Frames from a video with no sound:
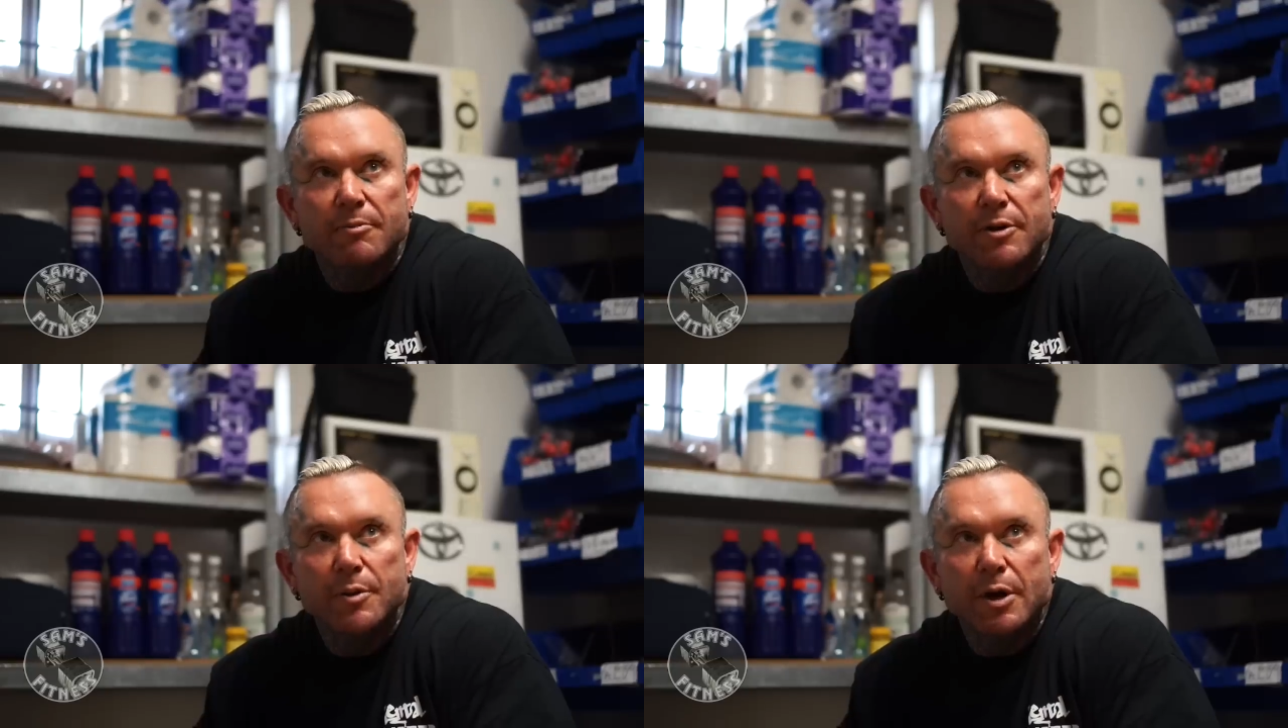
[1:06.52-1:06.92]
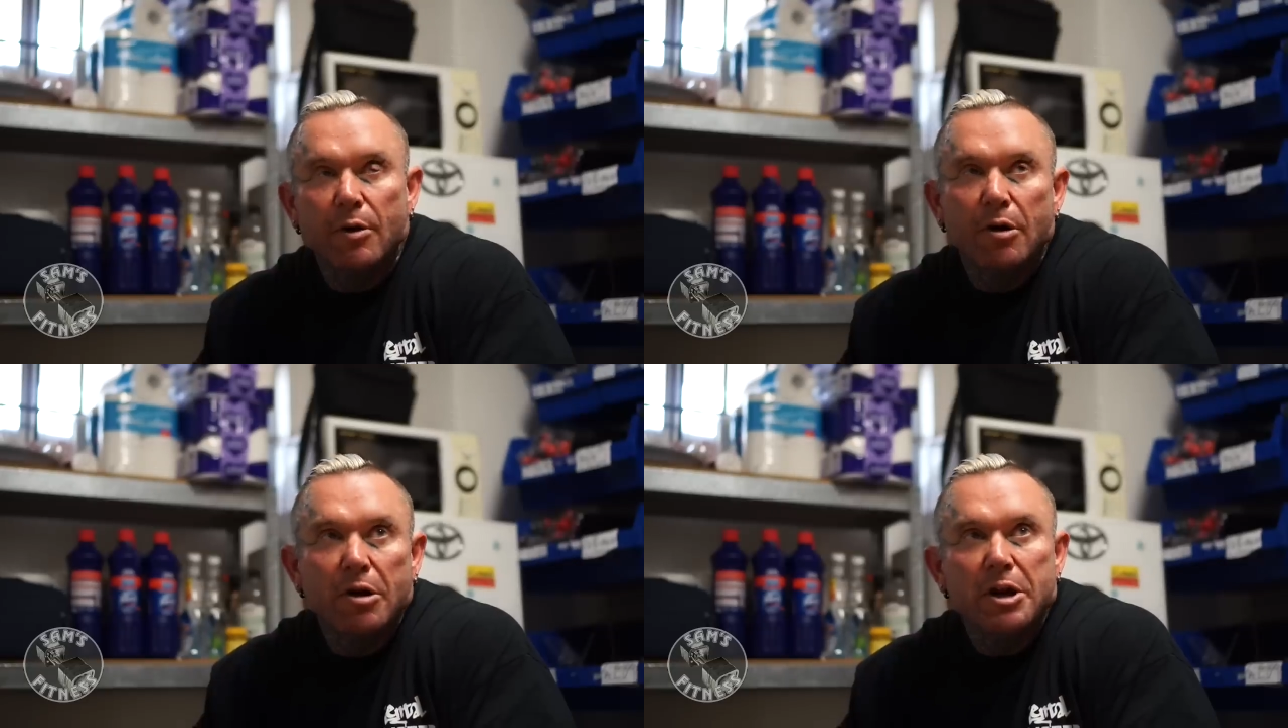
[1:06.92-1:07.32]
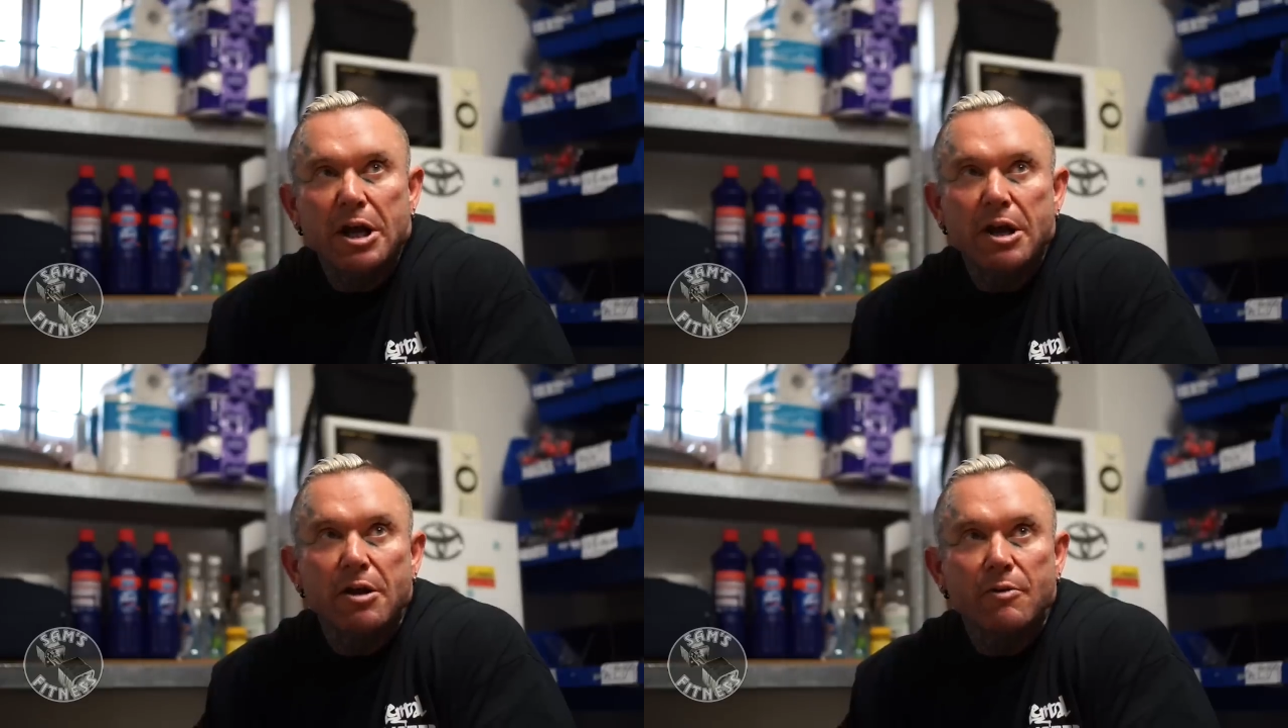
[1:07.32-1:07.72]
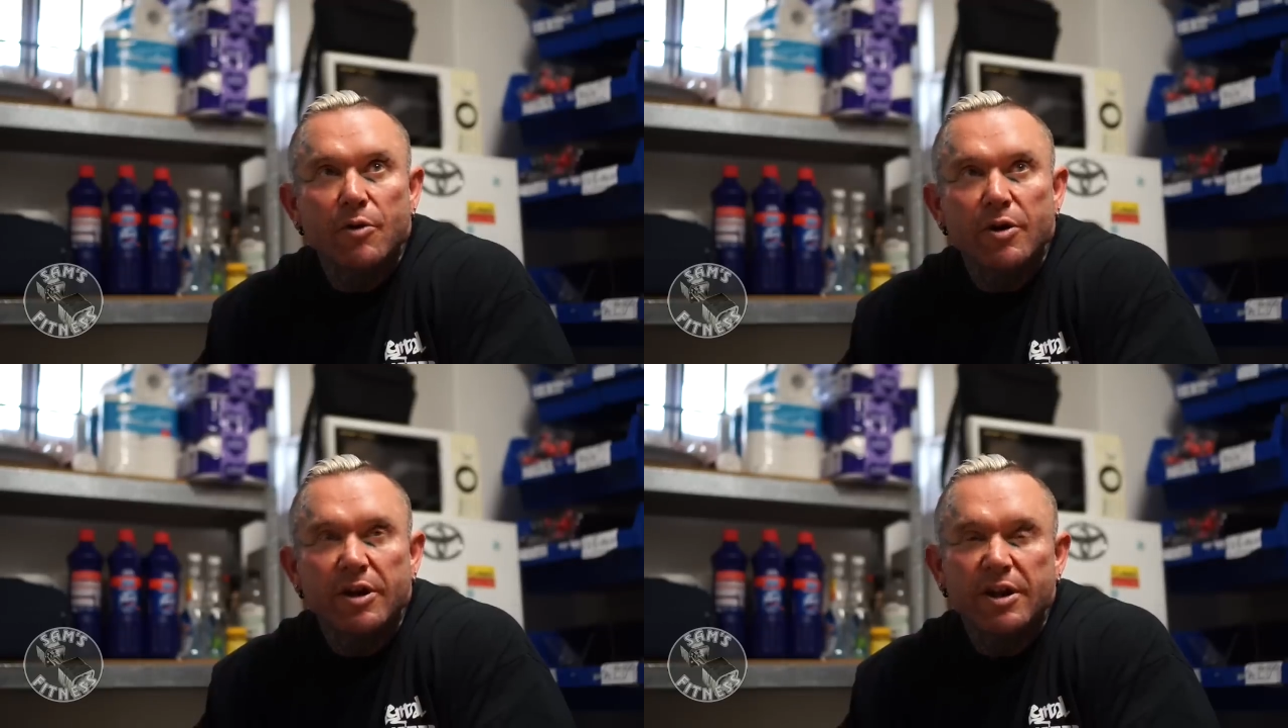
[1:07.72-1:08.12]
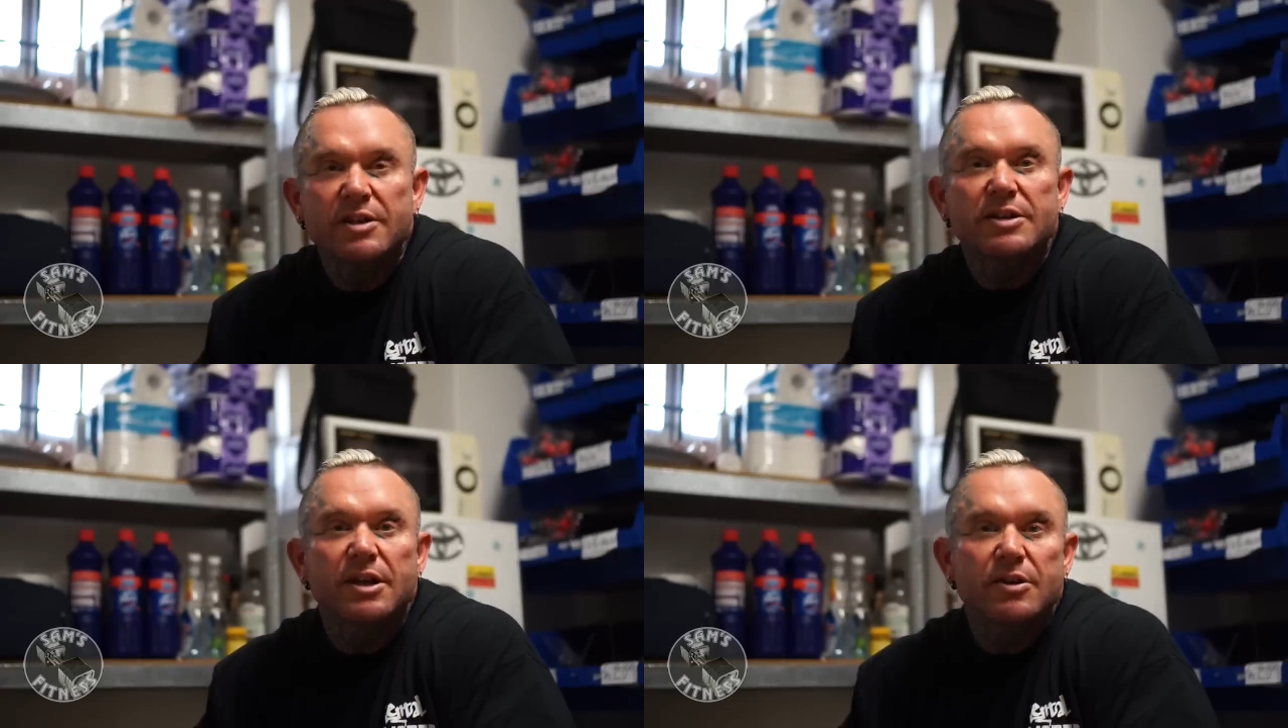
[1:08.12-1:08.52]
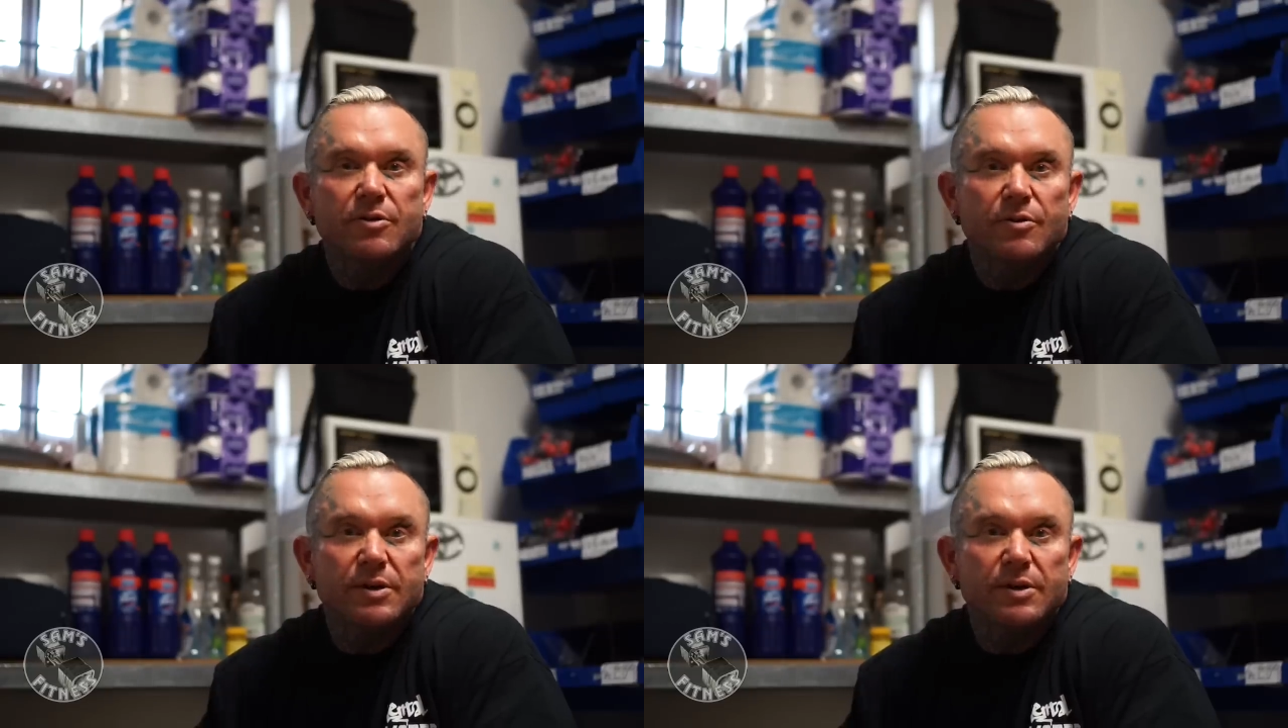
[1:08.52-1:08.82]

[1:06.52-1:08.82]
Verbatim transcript: People go, oh, they don't work. Yes, they do.